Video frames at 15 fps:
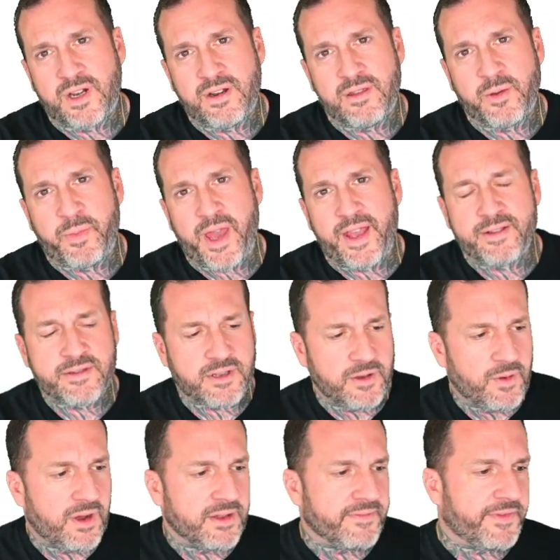end of the pants
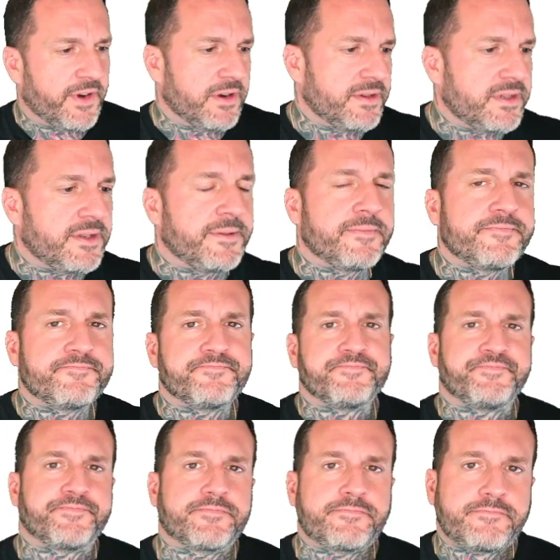go on first.
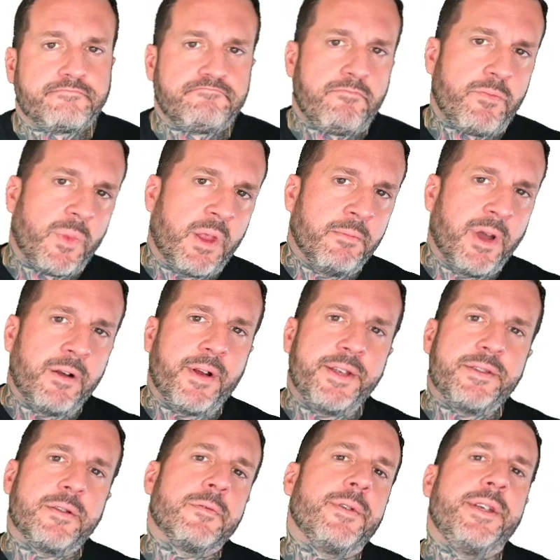My
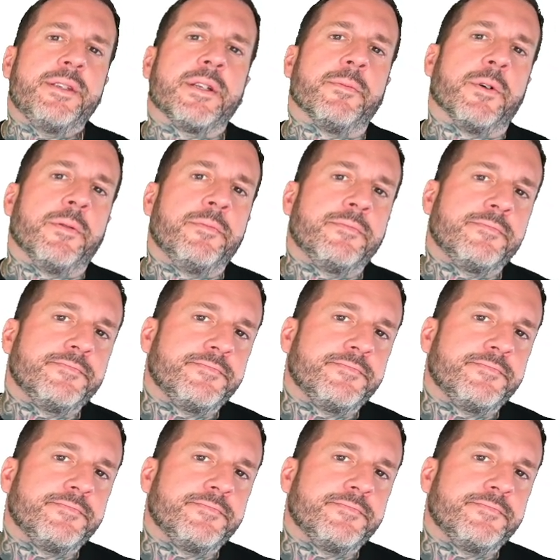rates are reasonable.